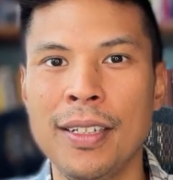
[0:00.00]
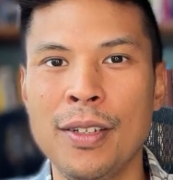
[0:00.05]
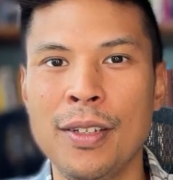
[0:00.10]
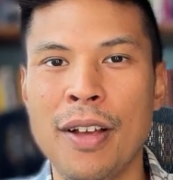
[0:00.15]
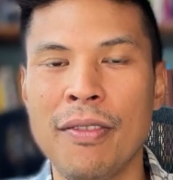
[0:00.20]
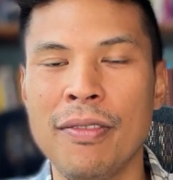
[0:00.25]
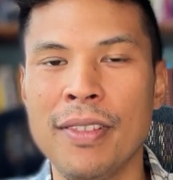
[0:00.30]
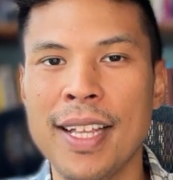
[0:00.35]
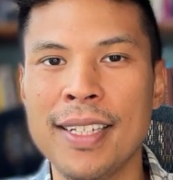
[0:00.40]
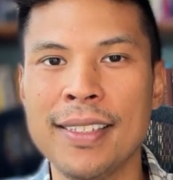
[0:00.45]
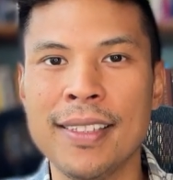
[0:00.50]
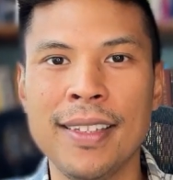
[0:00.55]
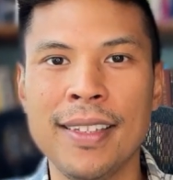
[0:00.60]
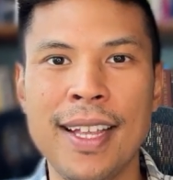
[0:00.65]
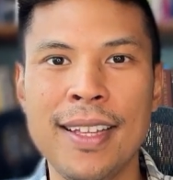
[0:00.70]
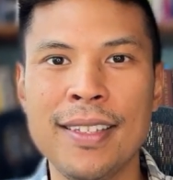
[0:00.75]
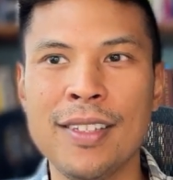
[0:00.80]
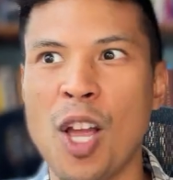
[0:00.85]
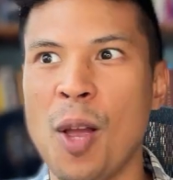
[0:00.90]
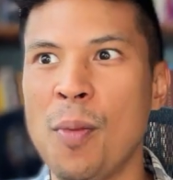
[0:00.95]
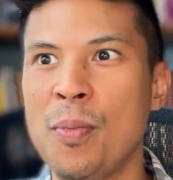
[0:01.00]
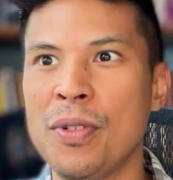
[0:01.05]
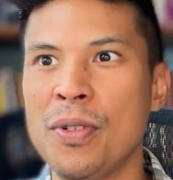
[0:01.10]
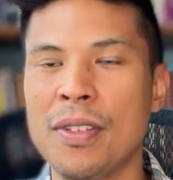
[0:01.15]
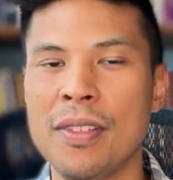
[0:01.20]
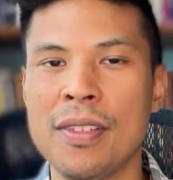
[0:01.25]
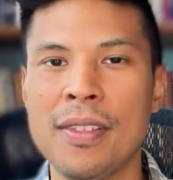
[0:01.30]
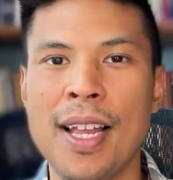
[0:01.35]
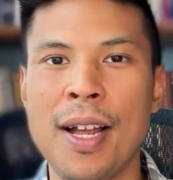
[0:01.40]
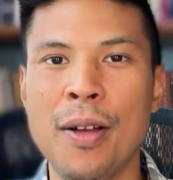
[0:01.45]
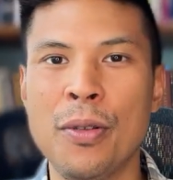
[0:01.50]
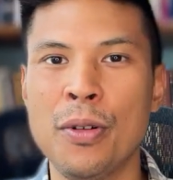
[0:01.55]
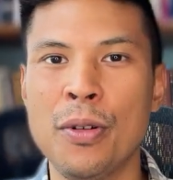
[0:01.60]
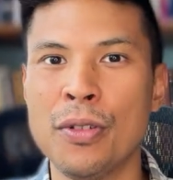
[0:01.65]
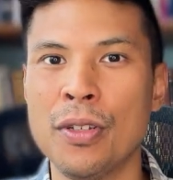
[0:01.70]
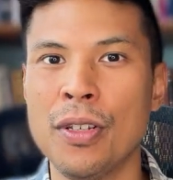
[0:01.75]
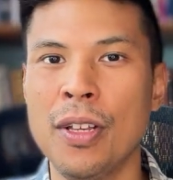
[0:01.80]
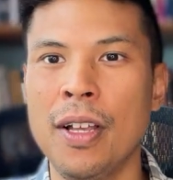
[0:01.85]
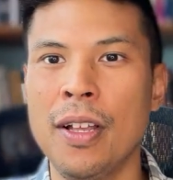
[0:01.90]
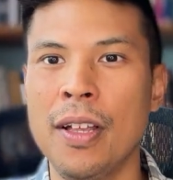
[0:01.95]
You have less and less options. Now
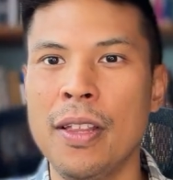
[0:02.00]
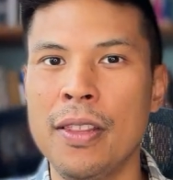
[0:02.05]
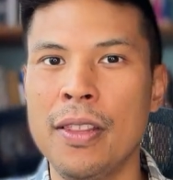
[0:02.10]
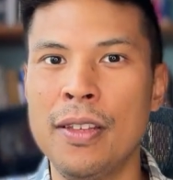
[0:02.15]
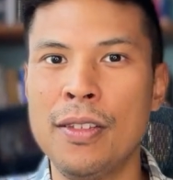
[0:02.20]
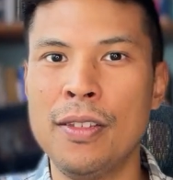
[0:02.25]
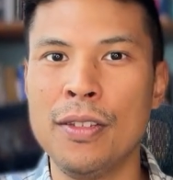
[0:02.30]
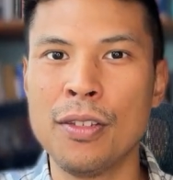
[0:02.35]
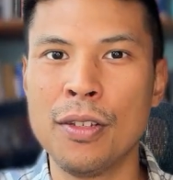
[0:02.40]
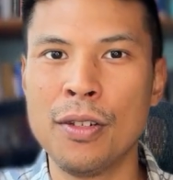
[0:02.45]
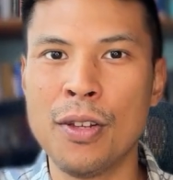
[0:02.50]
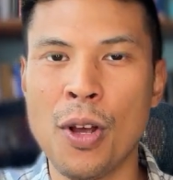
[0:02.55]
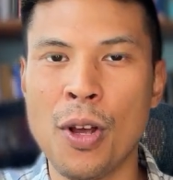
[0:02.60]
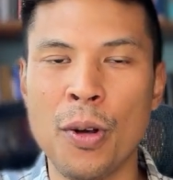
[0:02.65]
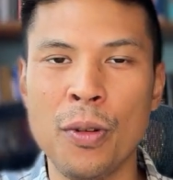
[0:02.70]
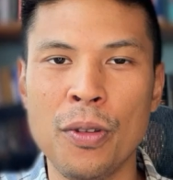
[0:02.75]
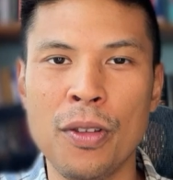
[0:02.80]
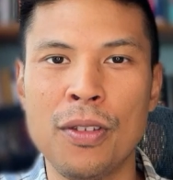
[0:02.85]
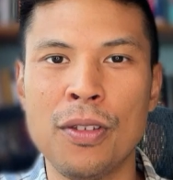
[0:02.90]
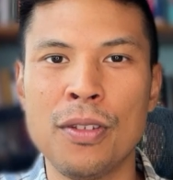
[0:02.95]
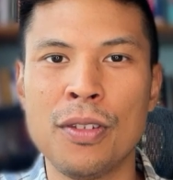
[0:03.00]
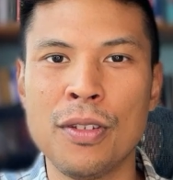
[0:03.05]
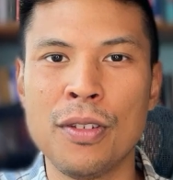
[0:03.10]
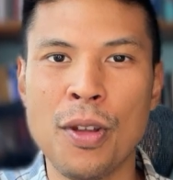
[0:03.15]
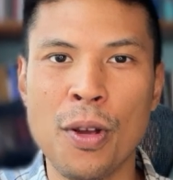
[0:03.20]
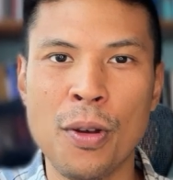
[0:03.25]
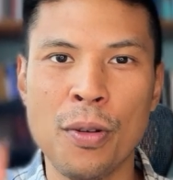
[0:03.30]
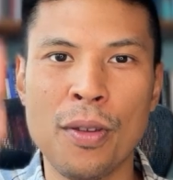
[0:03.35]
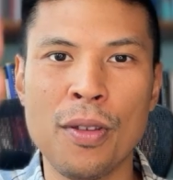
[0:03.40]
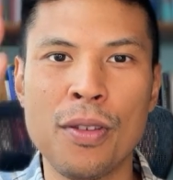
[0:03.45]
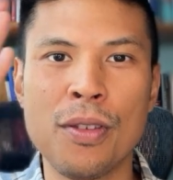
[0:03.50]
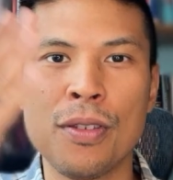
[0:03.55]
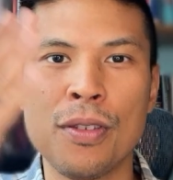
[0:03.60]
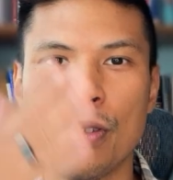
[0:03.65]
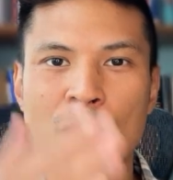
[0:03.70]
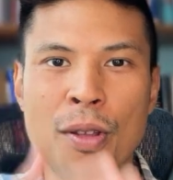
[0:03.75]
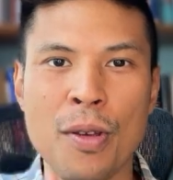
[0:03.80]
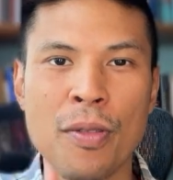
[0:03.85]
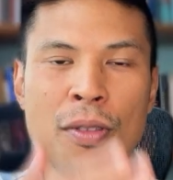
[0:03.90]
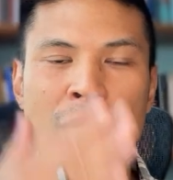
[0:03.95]
this is a no, this is a no, this is a
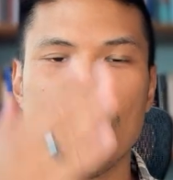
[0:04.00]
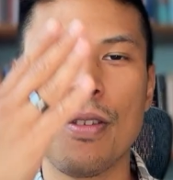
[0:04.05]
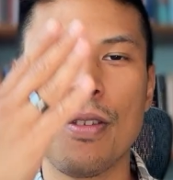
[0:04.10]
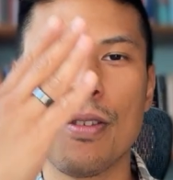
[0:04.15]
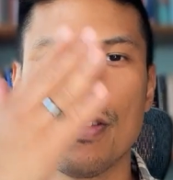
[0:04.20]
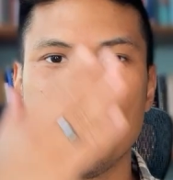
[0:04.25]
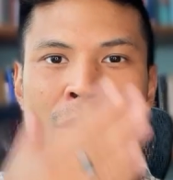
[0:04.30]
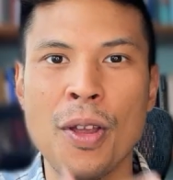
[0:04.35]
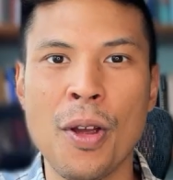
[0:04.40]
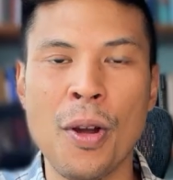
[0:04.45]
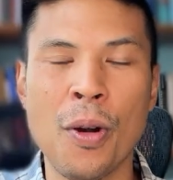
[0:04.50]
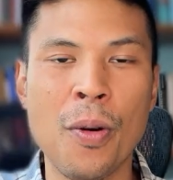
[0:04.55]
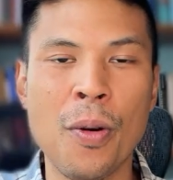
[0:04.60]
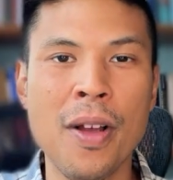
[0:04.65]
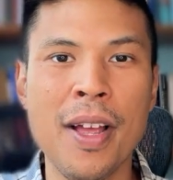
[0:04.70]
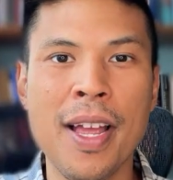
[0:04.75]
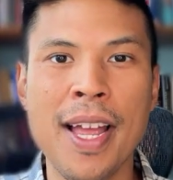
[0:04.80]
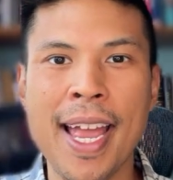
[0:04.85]
no, this is a no.